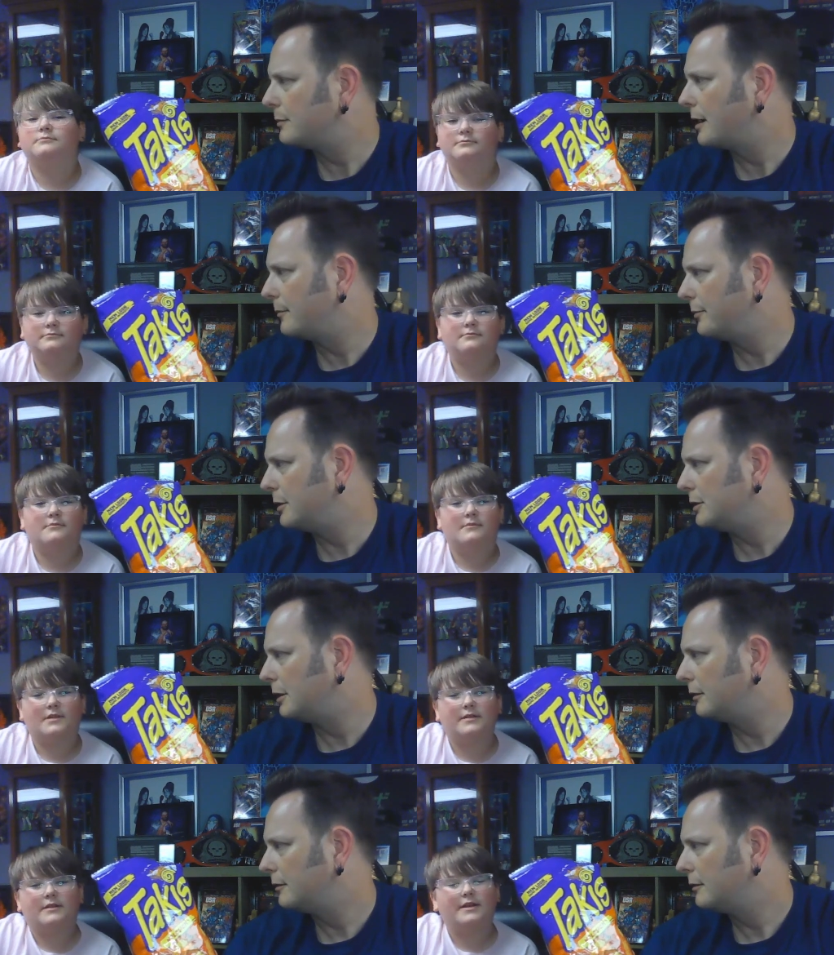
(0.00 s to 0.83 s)
Speaker 1: in my
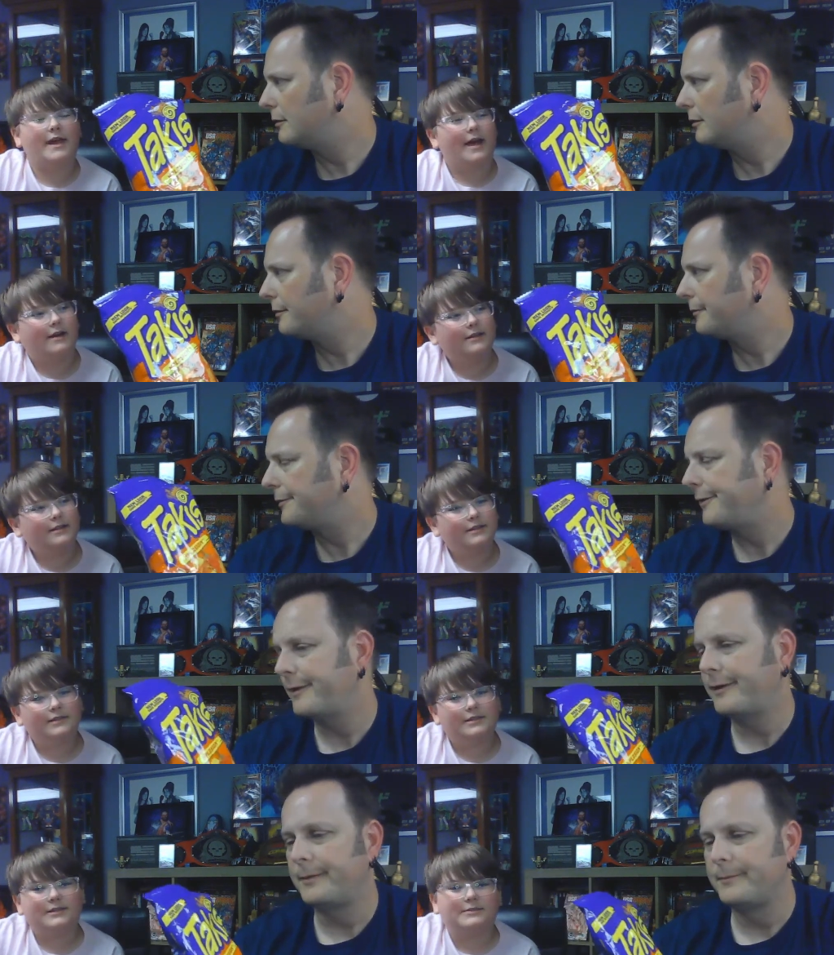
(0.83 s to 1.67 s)
opinion. Yeah.
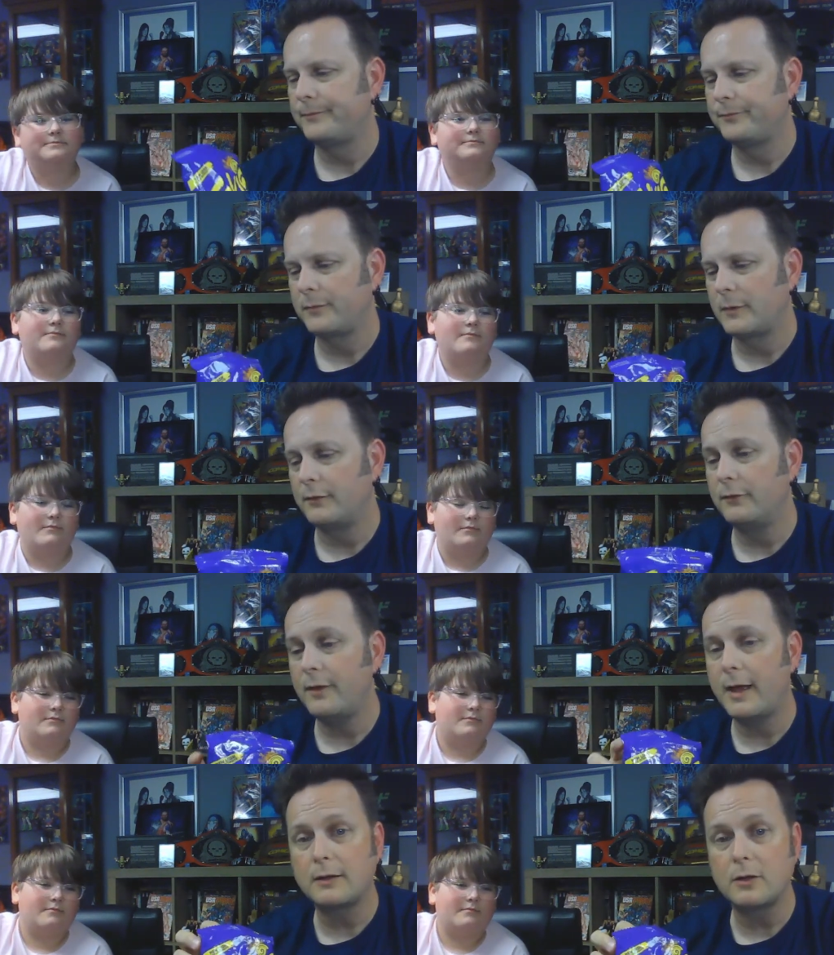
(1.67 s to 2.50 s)
Yeah. In
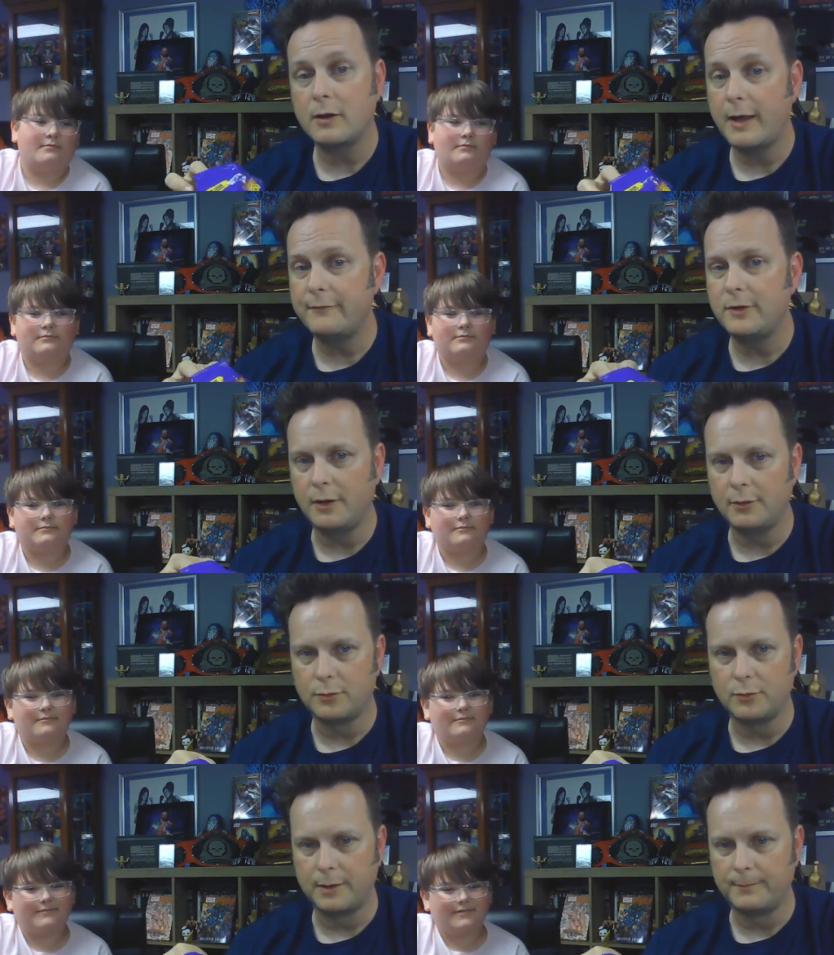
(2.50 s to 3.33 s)
fact, I'm going to have
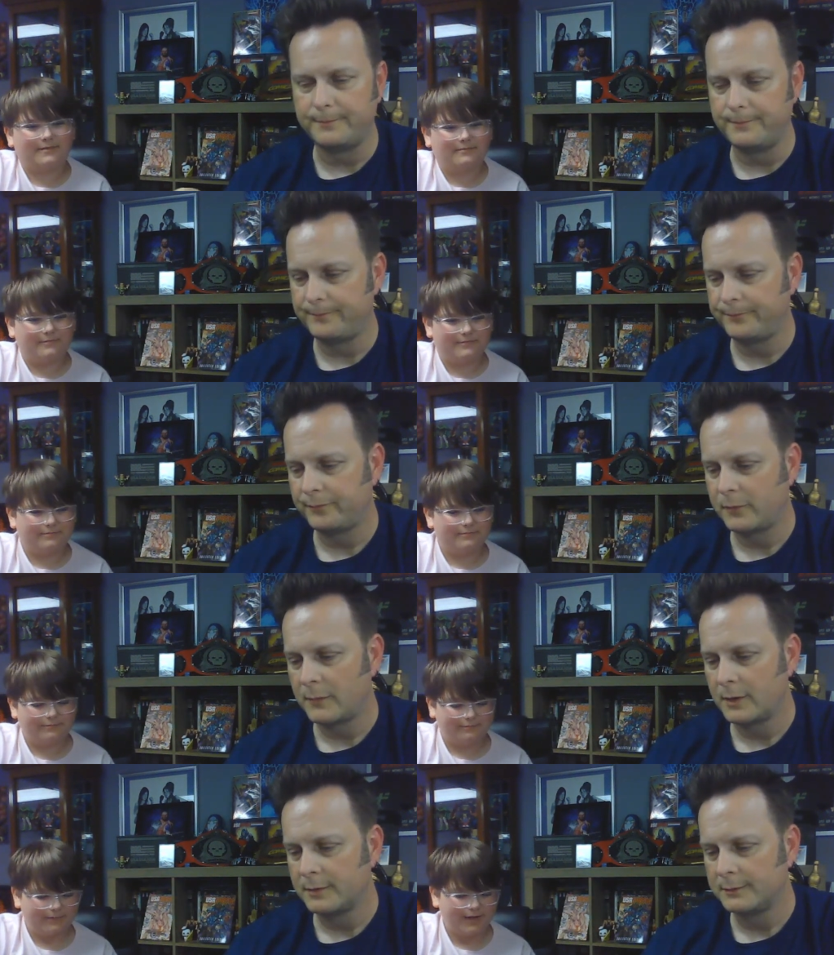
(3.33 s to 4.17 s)
another one.
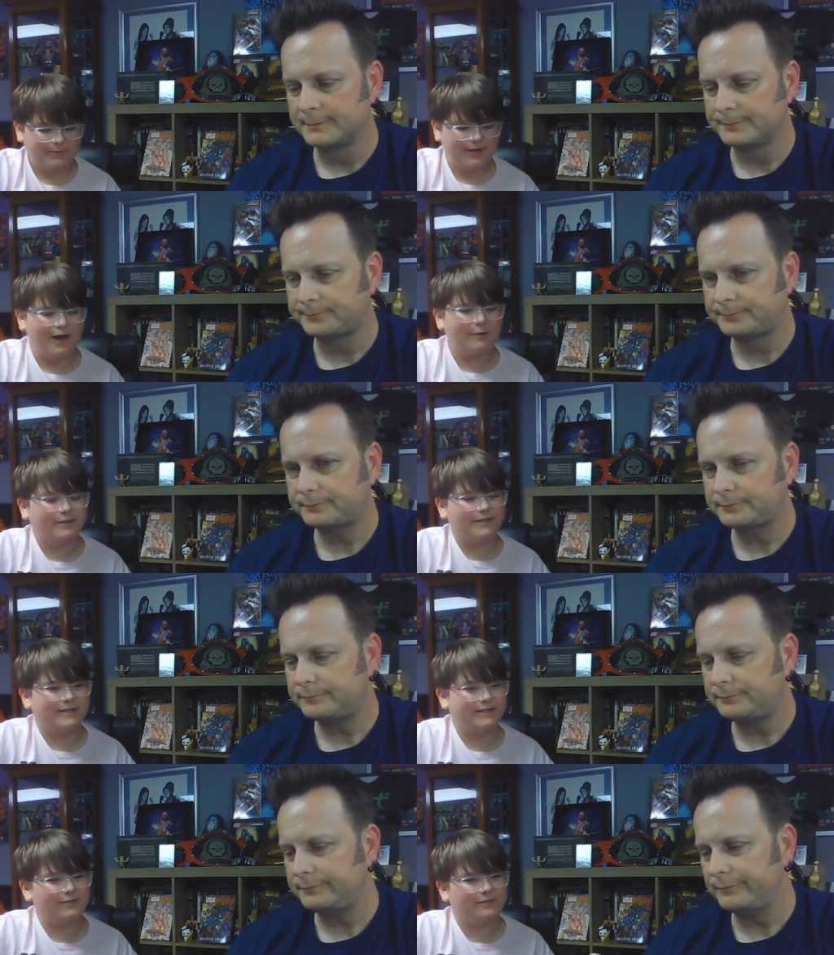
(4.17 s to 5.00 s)
Speaker 2: Maybe I will
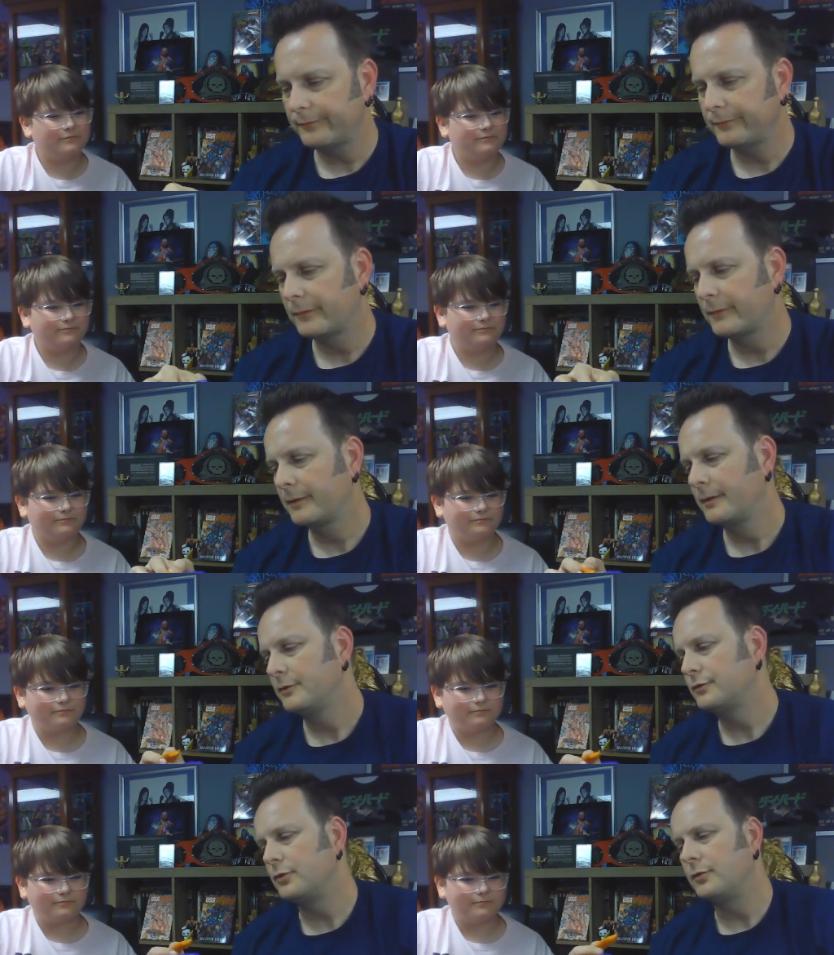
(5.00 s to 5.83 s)
too.
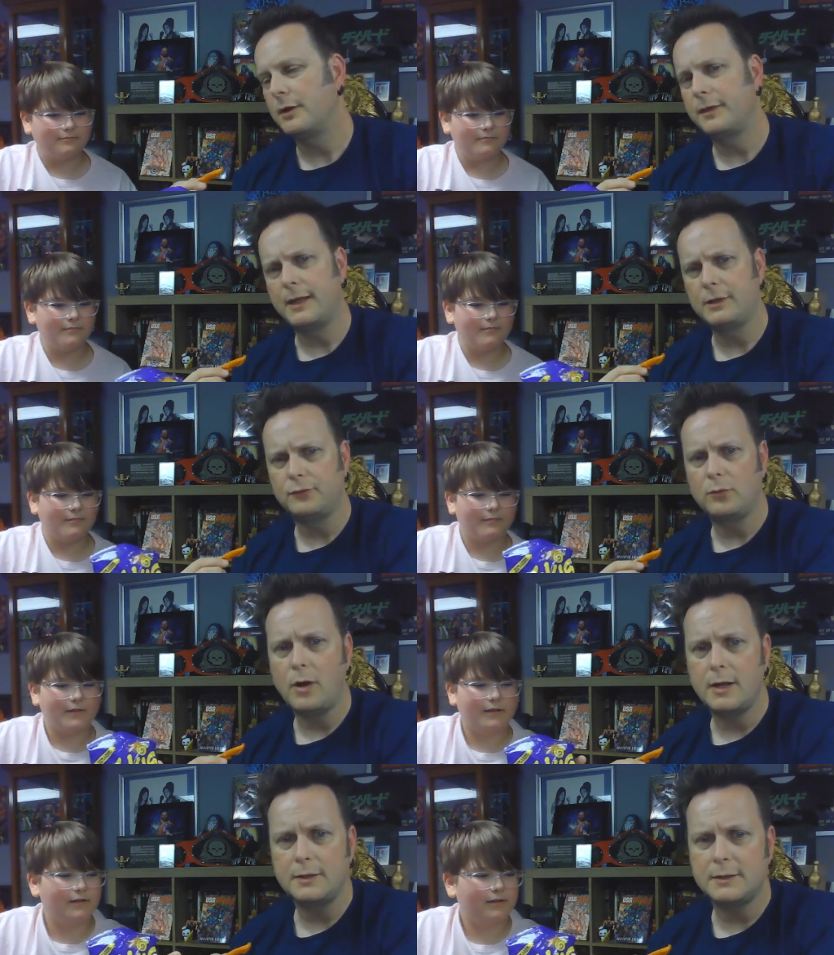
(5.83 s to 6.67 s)
Speaker 1: So uh, thanks for
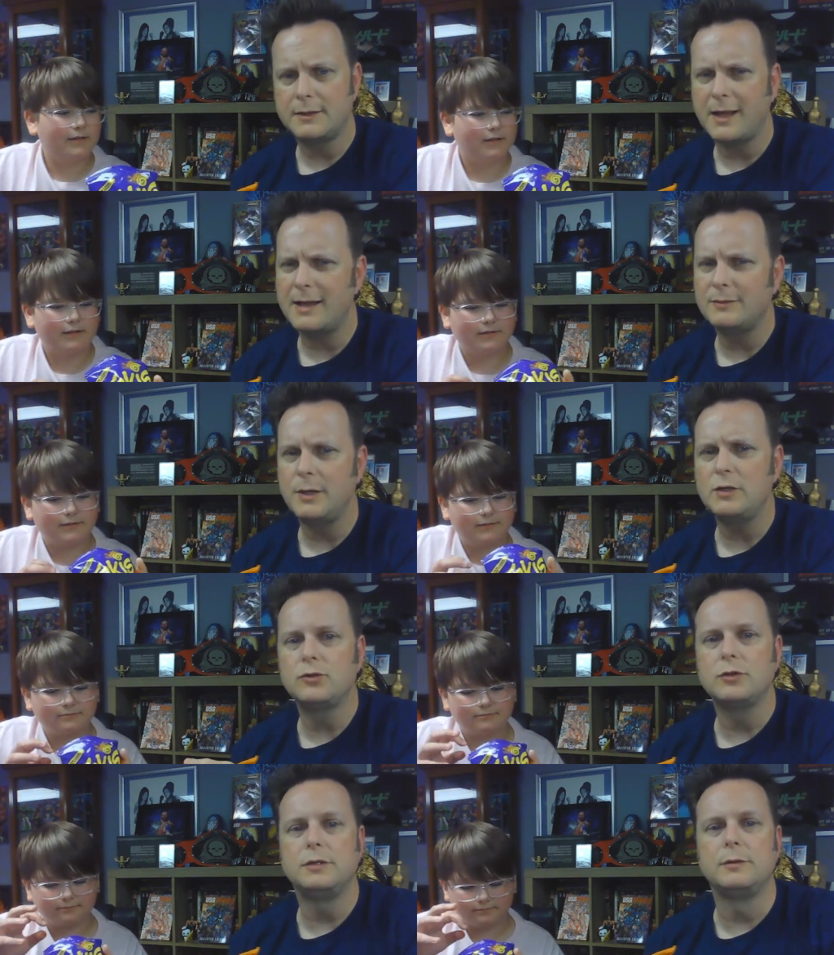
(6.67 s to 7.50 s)
watching us, guys. Make
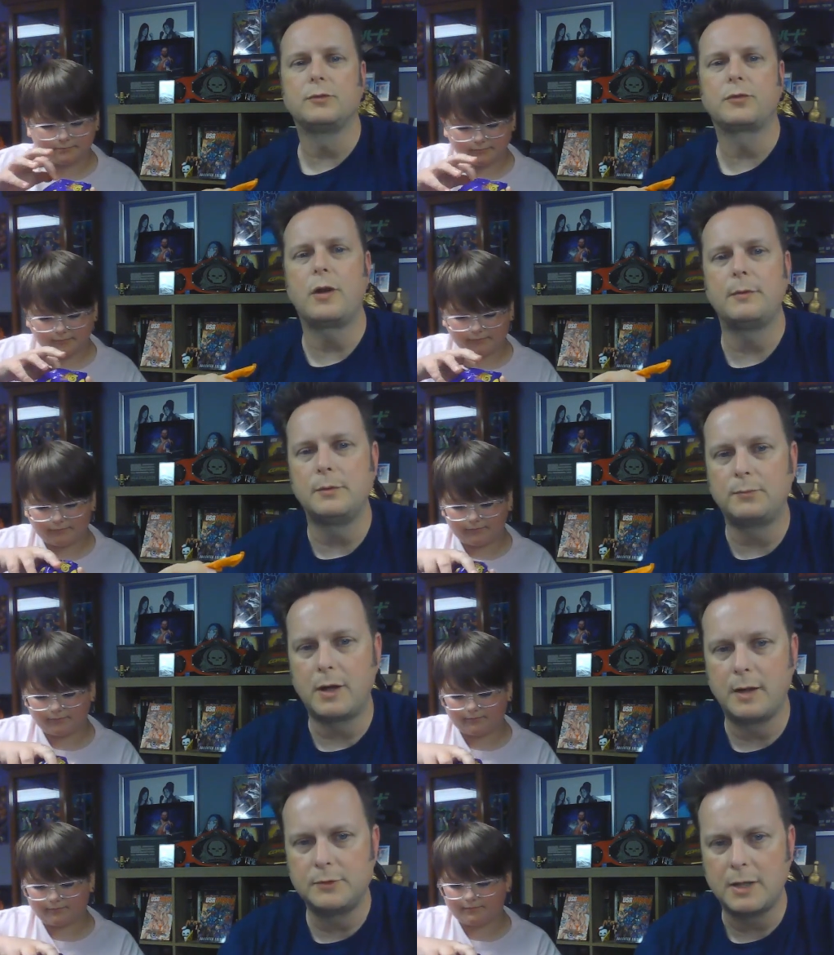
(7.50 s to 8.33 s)
sure you subscribe to
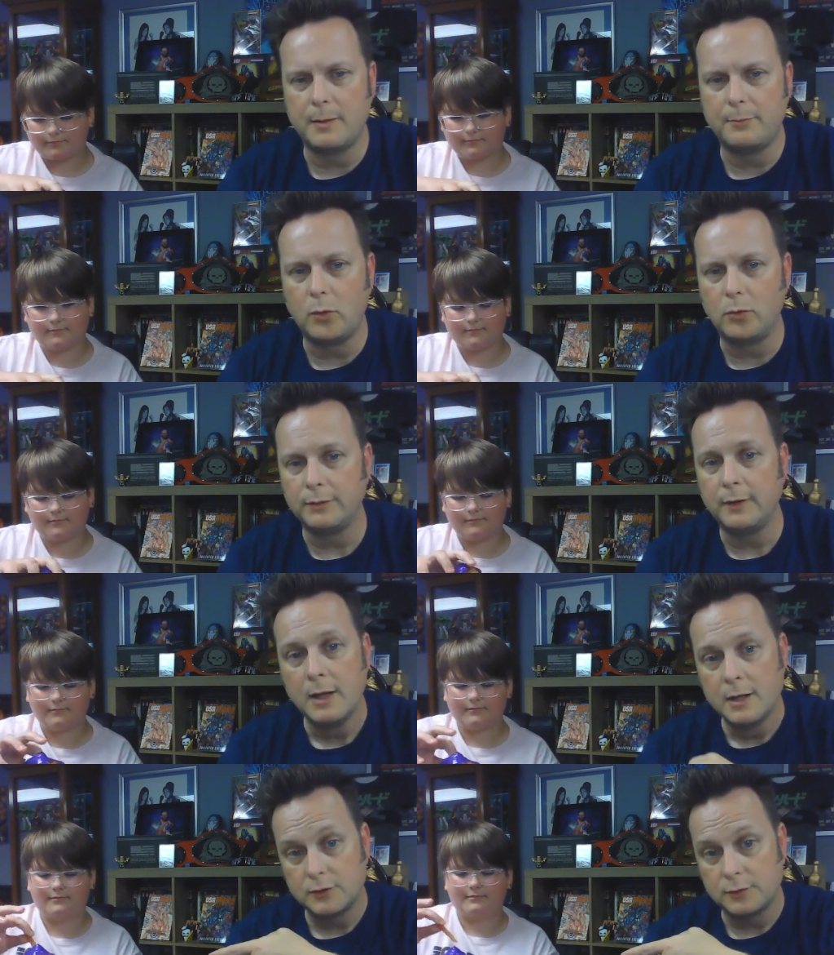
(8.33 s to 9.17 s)
Primetime Poulton,
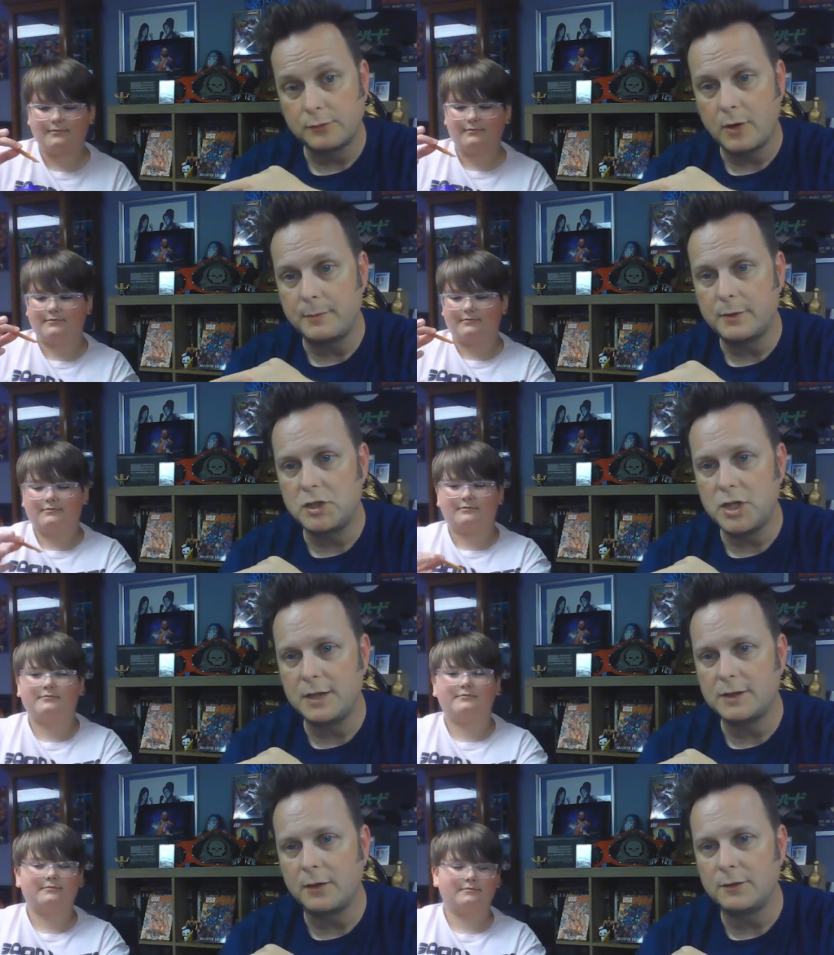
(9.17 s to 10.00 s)
subscribe to Chase